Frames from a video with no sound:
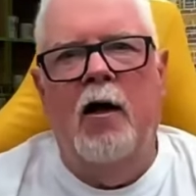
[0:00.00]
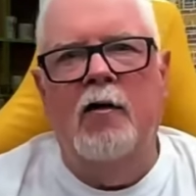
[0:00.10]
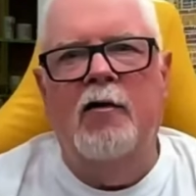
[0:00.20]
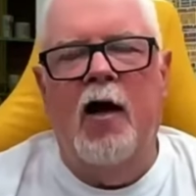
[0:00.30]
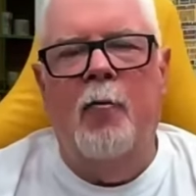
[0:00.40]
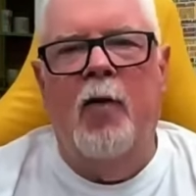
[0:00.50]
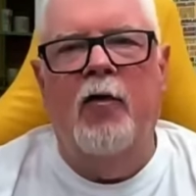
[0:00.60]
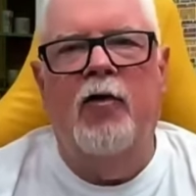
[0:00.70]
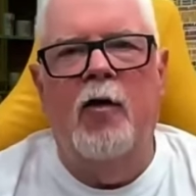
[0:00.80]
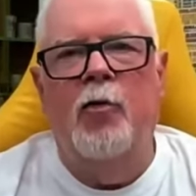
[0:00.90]
into that
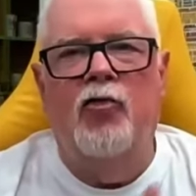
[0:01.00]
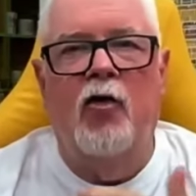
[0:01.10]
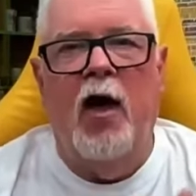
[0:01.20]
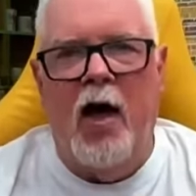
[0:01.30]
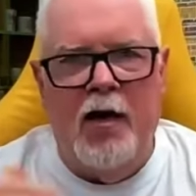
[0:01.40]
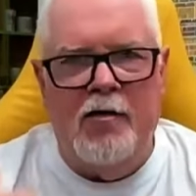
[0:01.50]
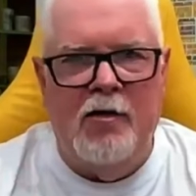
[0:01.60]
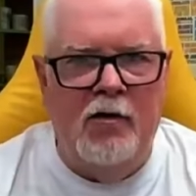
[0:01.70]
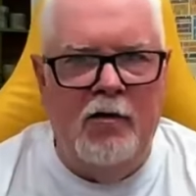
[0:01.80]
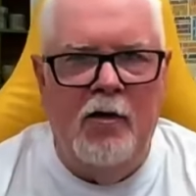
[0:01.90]
monthly, but you'll get
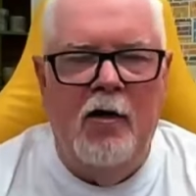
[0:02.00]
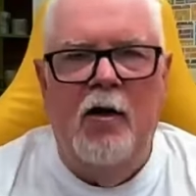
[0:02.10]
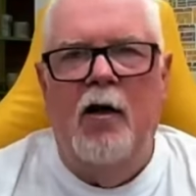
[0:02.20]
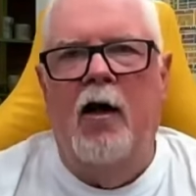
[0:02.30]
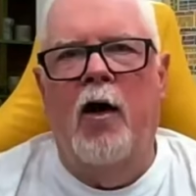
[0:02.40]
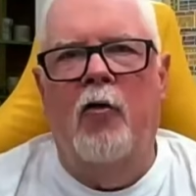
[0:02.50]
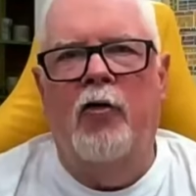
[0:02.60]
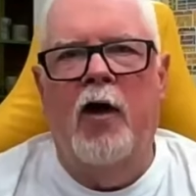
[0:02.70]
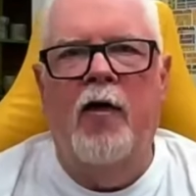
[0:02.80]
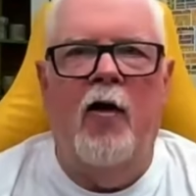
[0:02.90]
excellent
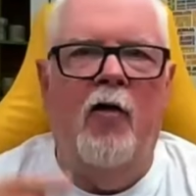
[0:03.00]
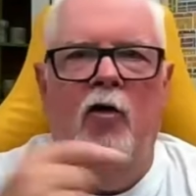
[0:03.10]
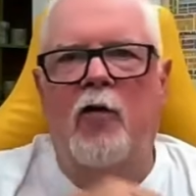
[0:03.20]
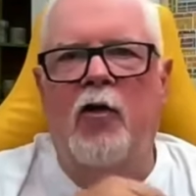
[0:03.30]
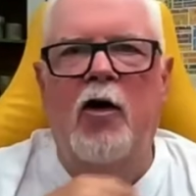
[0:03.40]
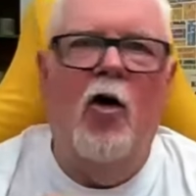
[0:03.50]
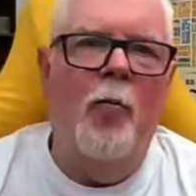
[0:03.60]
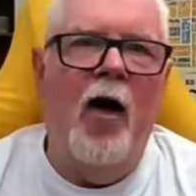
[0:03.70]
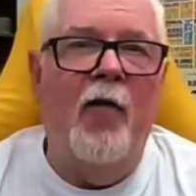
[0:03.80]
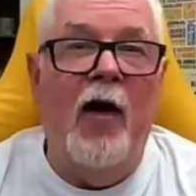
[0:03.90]
healthcare there. I've got a video
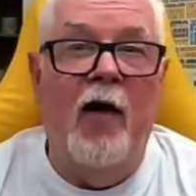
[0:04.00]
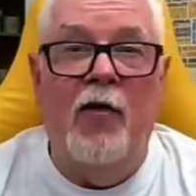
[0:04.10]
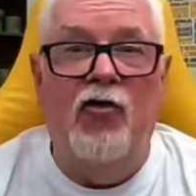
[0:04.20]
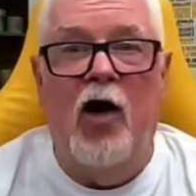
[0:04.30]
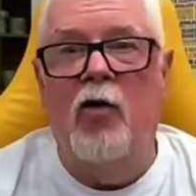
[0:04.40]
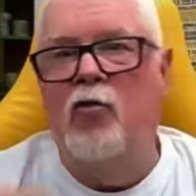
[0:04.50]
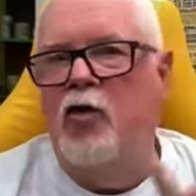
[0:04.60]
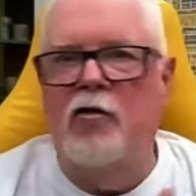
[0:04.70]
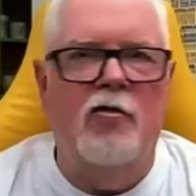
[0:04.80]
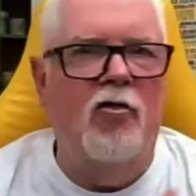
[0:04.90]
about that in the channel.
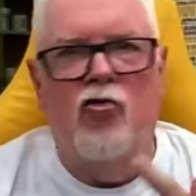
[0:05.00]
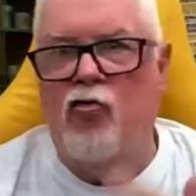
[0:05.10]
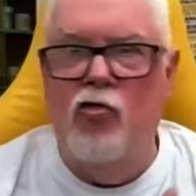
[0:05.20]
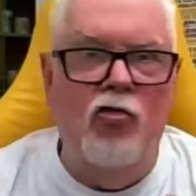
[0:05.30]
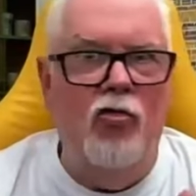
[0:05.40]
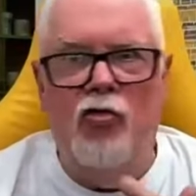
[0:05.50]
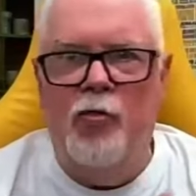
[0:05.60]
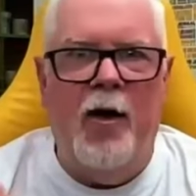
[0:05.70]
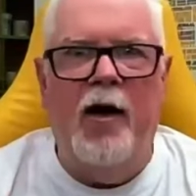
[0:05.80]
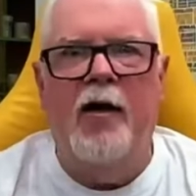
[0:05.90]
Just
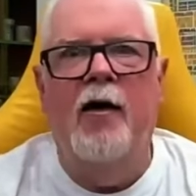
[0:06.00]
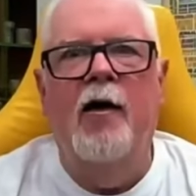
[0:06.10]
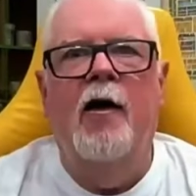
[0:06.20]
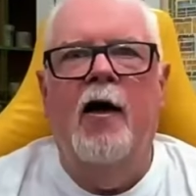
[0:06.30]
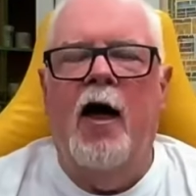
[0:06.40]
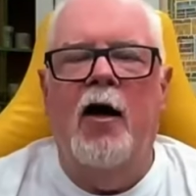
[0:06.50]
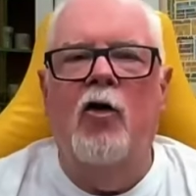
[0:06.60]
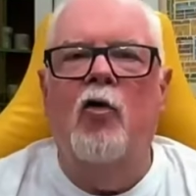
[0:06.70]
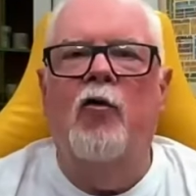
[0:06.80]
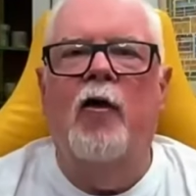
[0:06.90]
cruise back
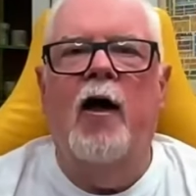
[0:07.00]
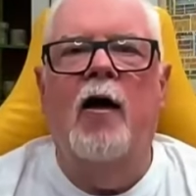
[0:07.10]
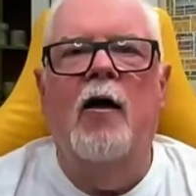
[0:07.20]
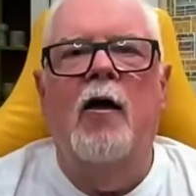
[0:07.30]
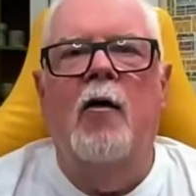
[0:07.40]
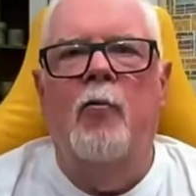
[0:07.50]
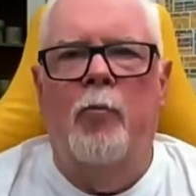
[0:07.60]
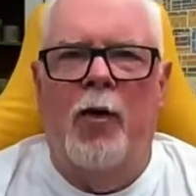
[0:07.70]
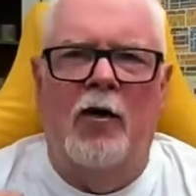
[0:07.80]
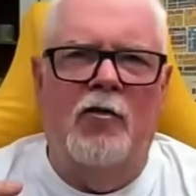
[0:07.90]
and look for that.
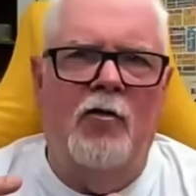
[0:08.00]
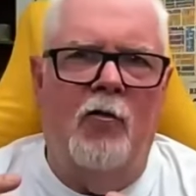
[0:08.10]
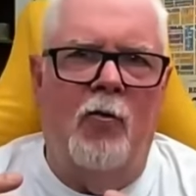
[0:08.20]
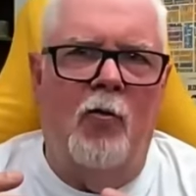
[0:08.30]
But